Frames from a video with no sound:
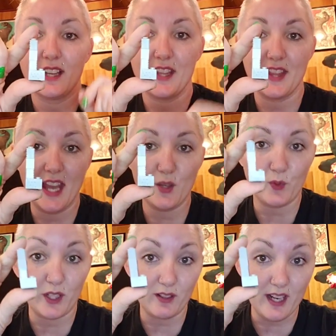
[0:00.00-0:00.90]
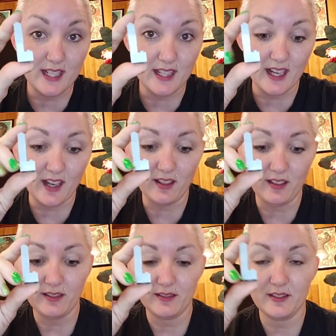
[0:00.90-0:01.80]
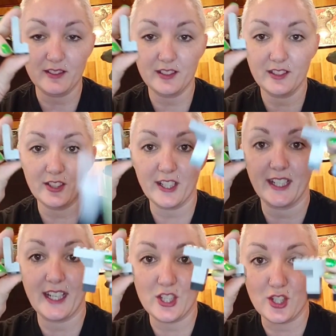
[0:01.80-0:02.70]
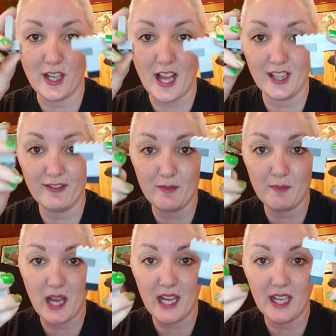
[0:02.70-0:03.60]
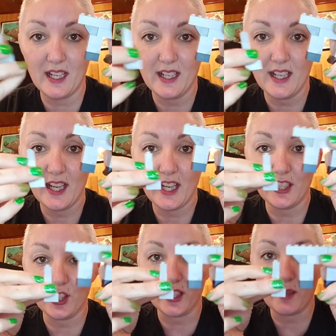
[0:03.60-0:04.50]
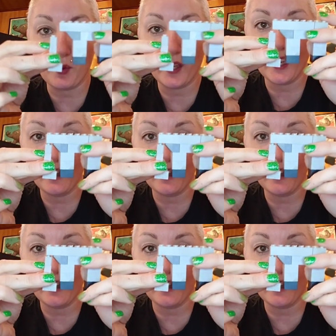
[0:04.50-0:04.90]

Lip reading: And then when you get to there, you're going to get your elephant body and you're going to put